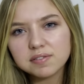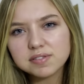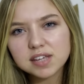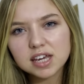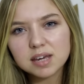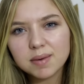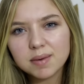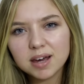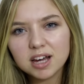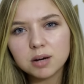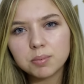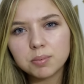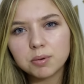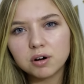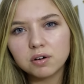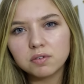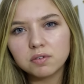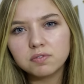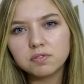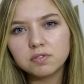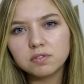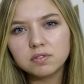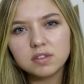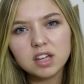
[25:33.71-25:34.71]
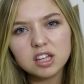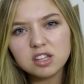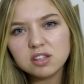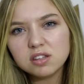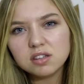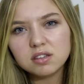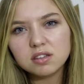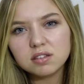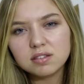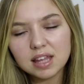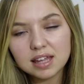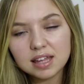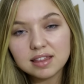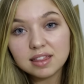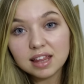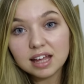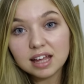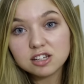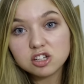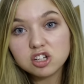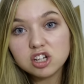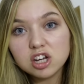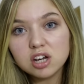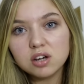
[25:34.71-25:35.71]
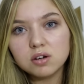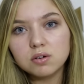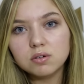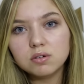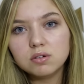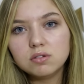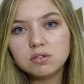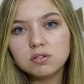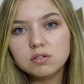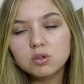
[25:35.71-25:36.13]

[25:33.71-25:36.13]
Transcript: to take your makeup off, then that's you.